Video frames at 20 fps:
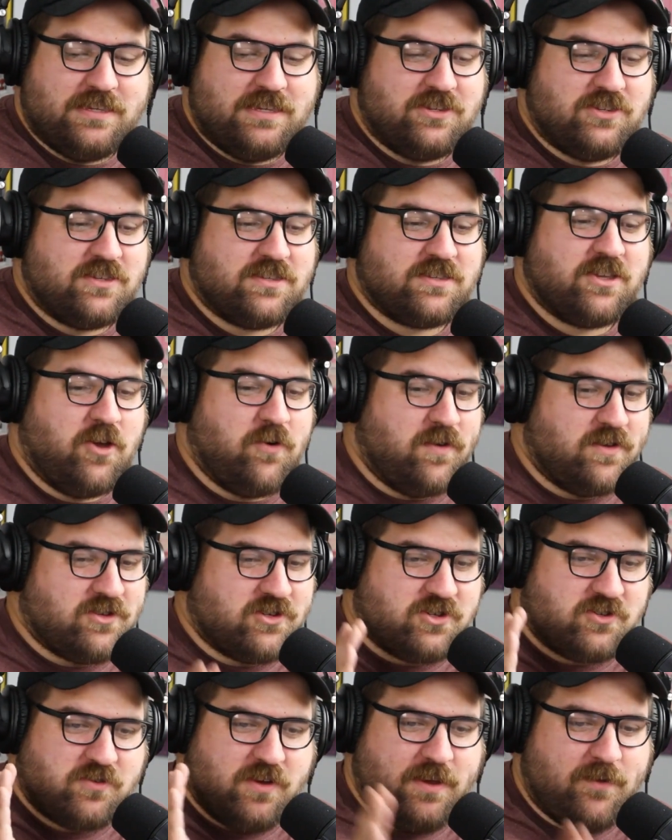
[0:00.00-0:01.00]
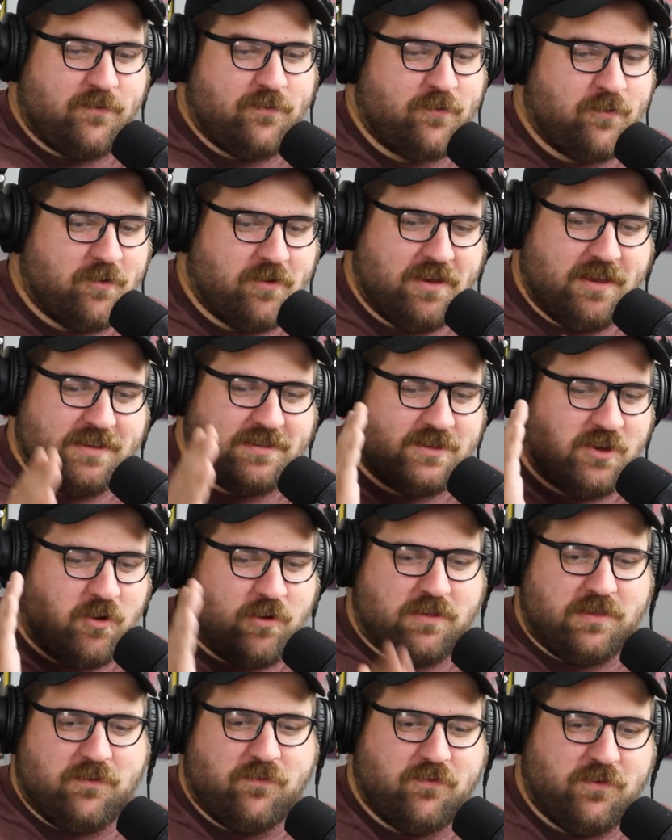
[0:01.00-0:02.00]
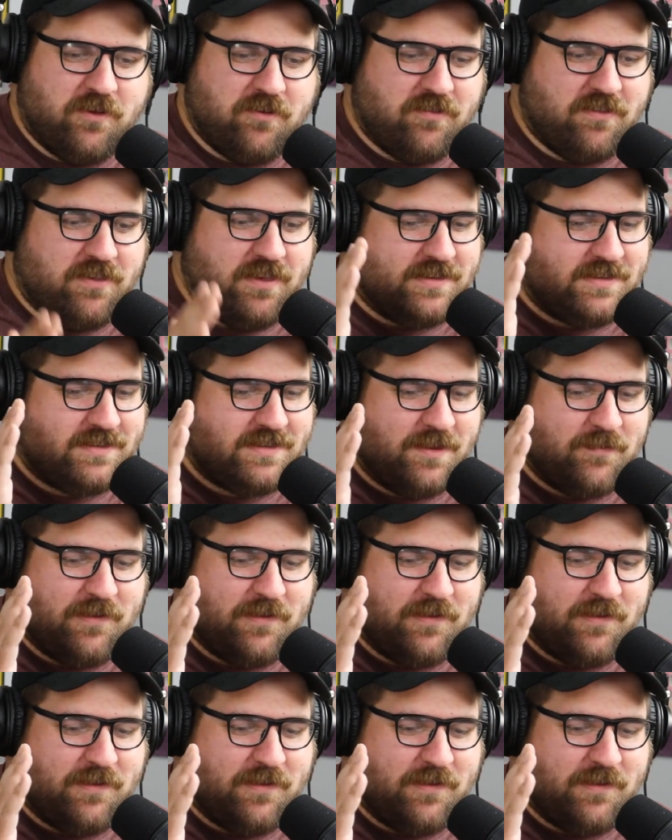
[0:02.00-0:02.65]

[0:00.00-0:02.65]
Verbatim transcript: He's just going straight for it, totally fearless.